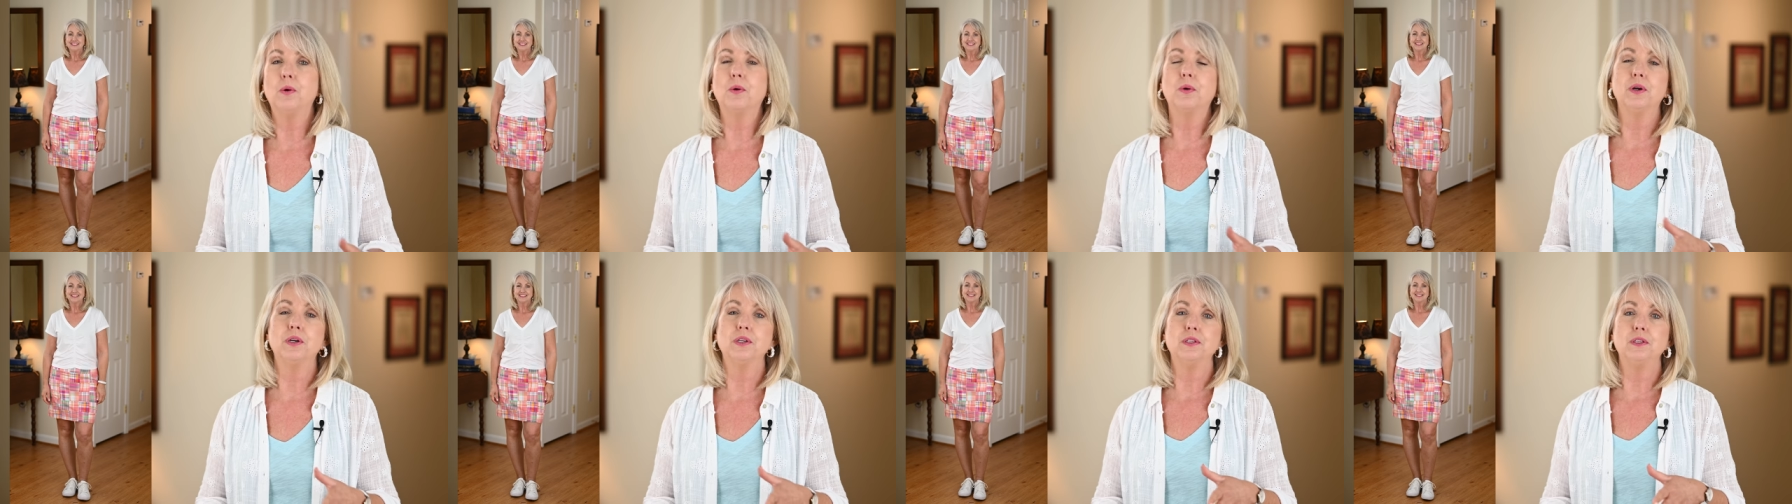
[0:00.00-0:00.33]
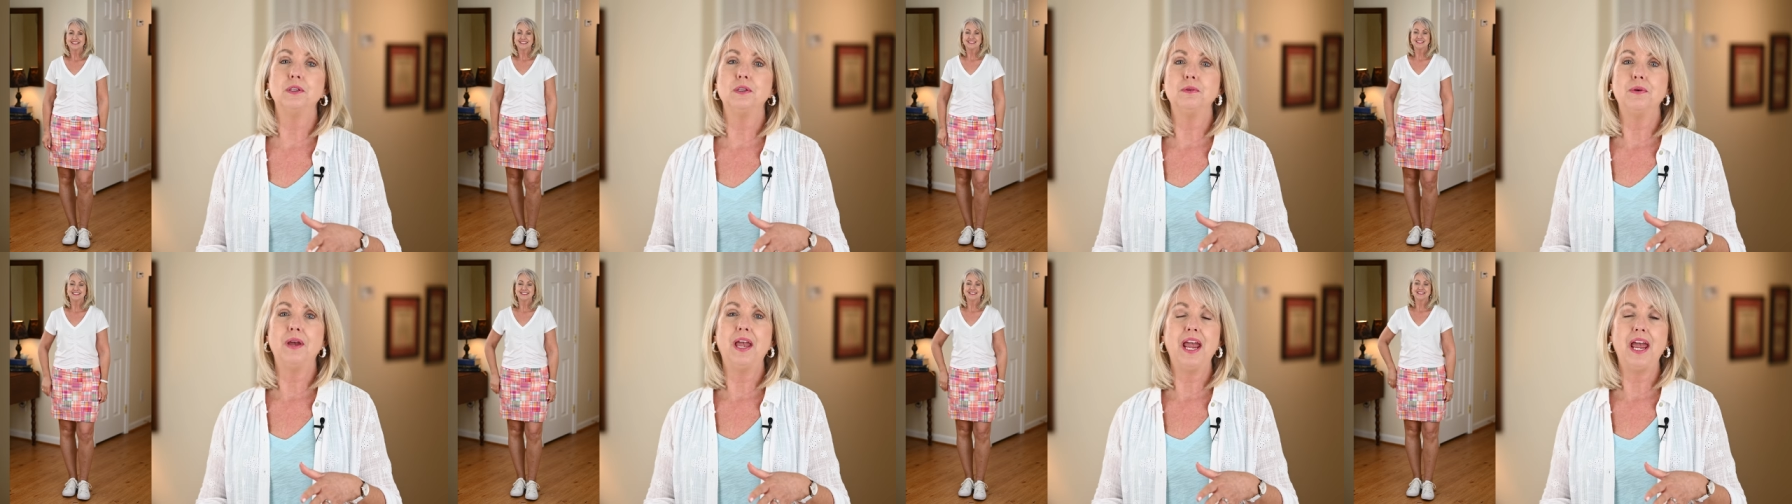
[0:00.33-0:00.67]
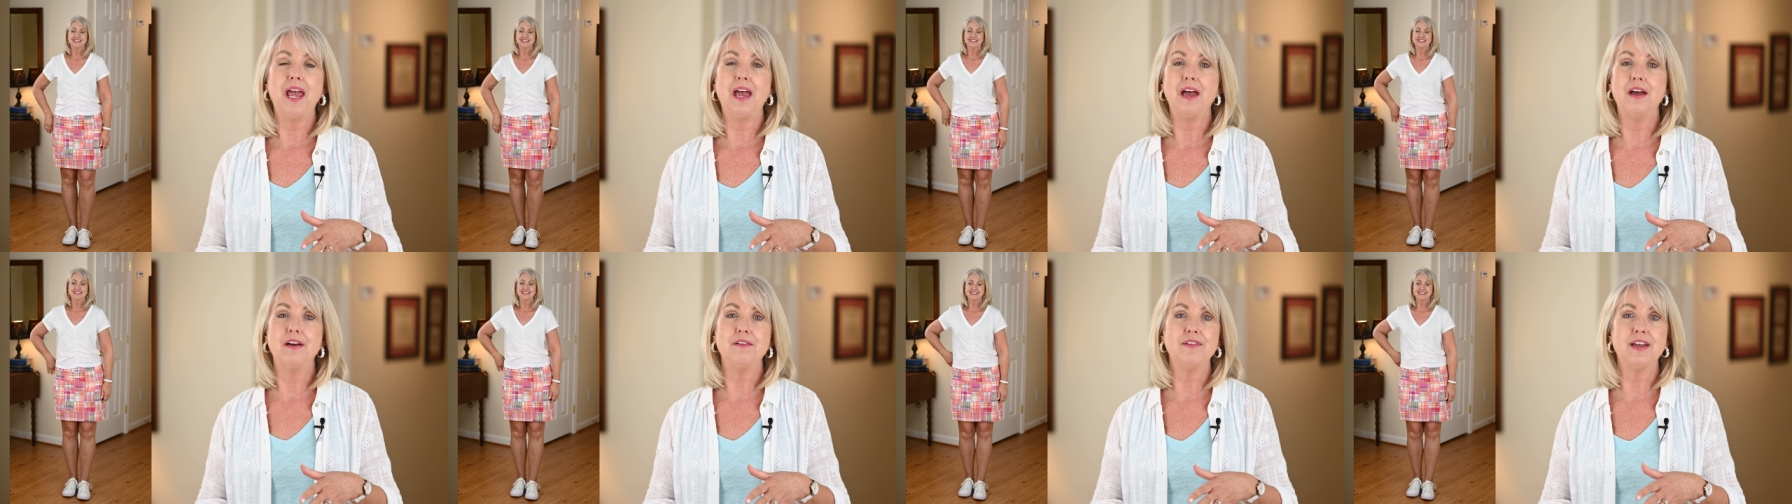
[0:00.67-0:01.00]
or you
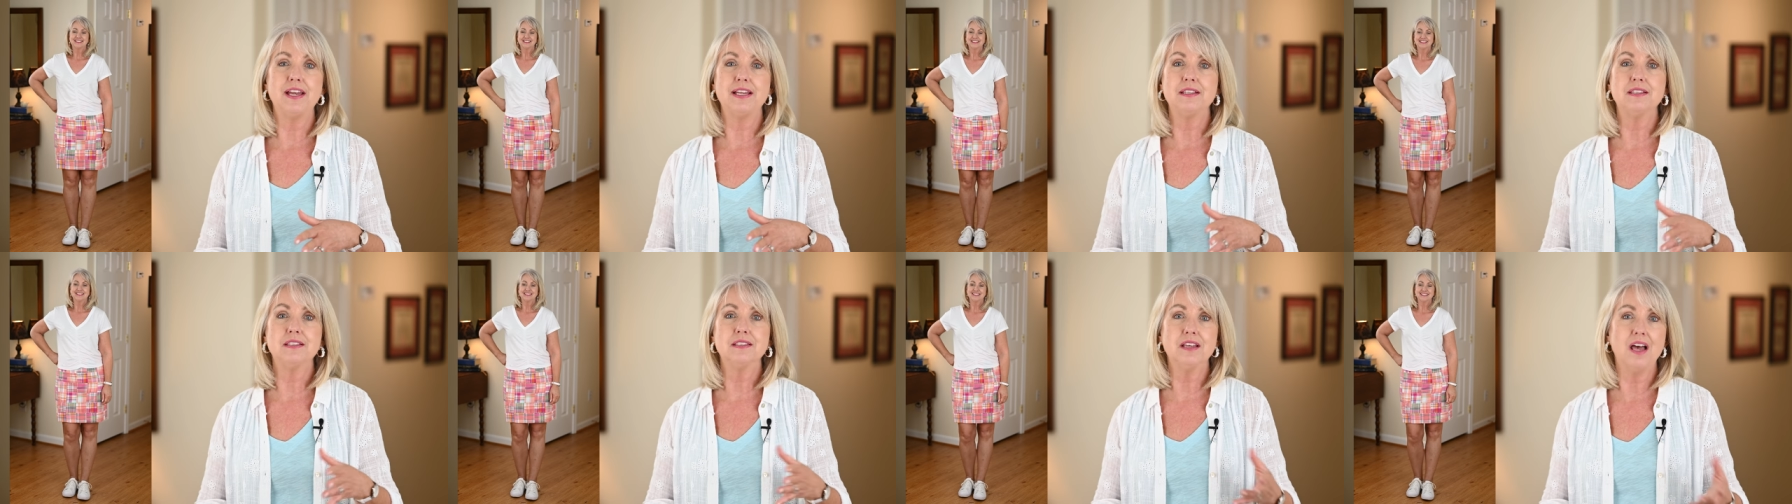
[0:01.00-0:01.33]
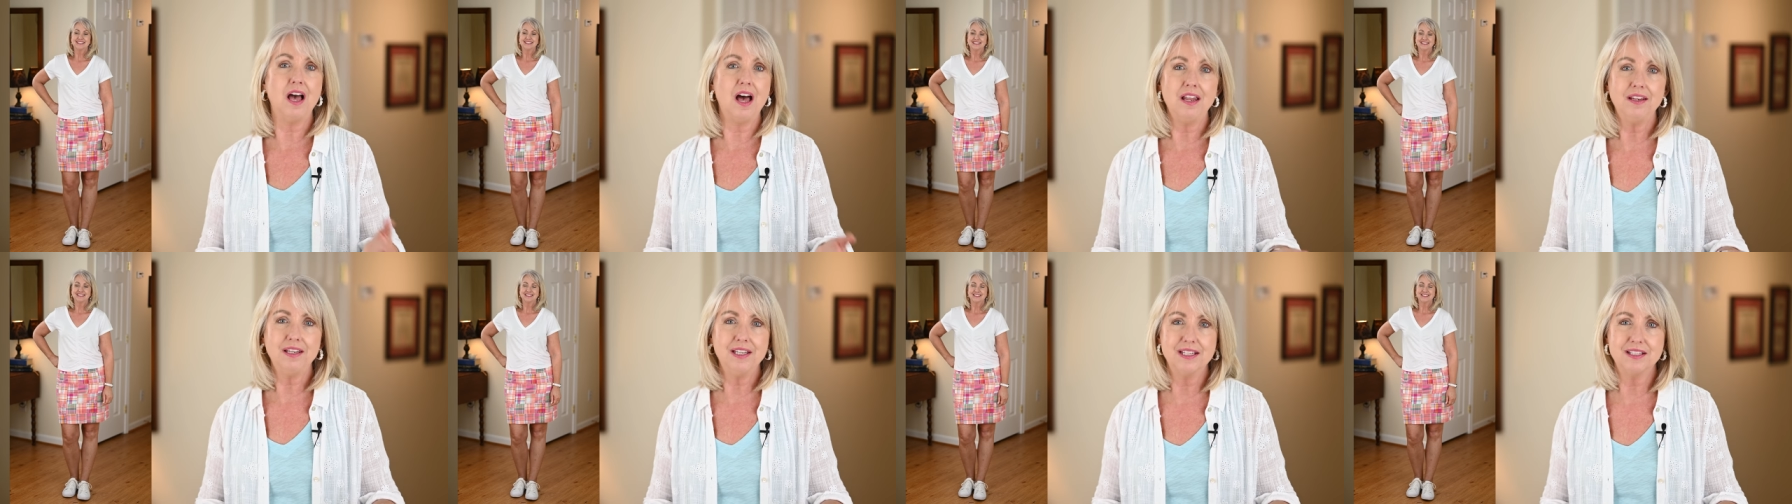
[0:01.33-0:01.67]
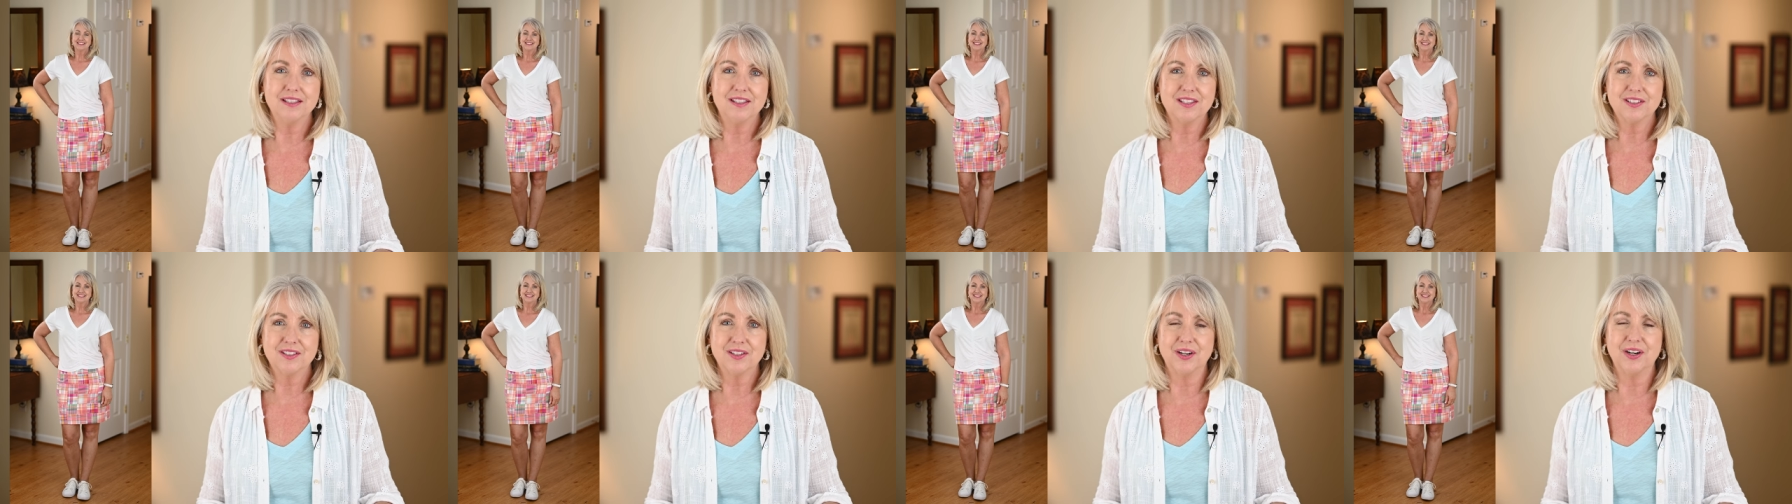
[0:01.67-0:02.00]
have a
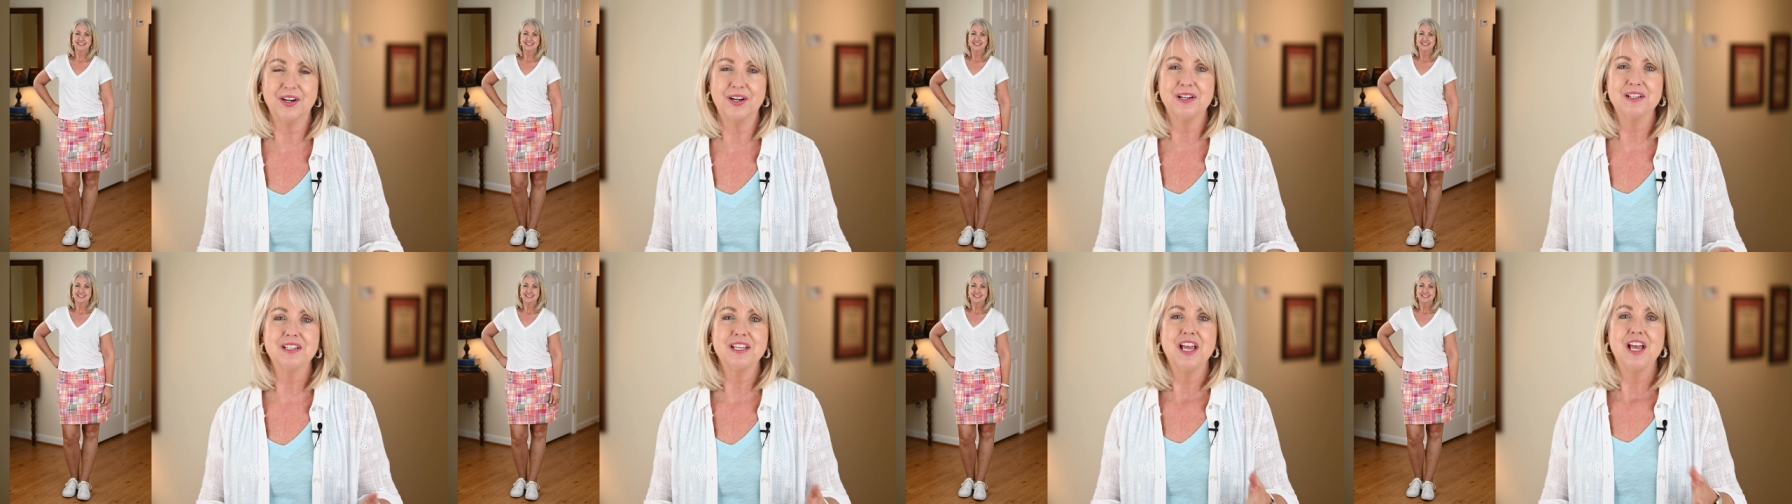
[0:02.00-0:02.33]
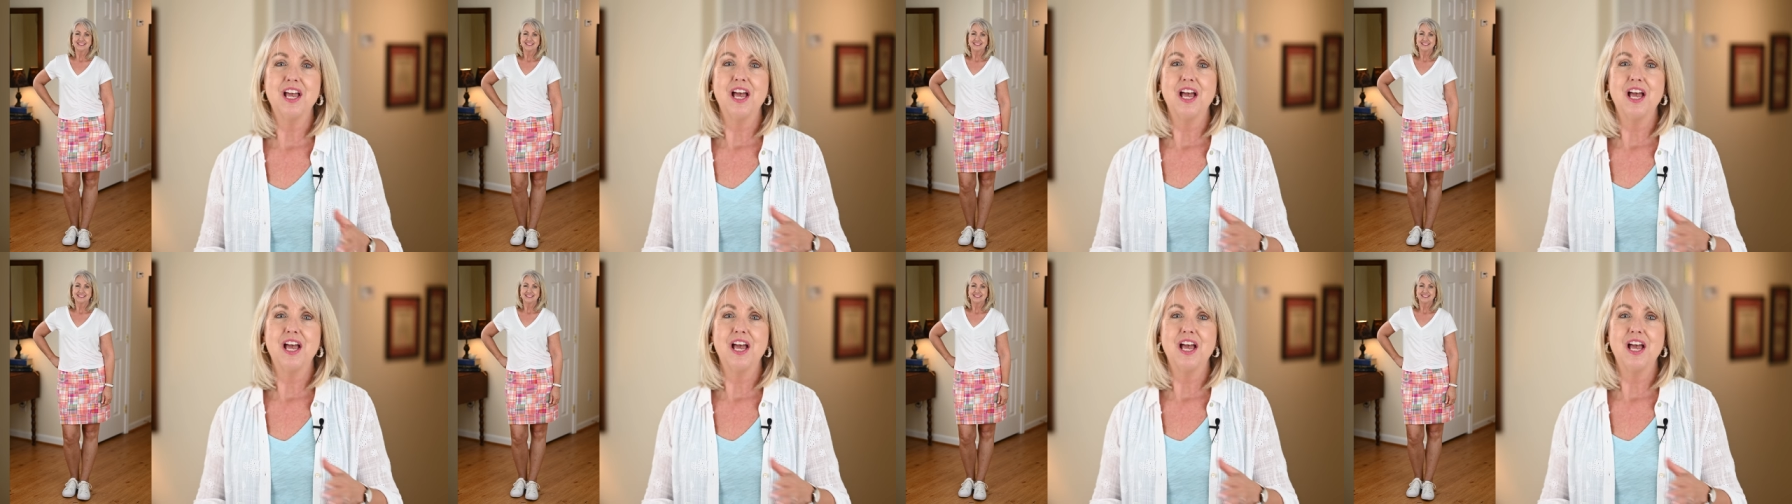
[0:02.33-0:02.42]
solid skirt,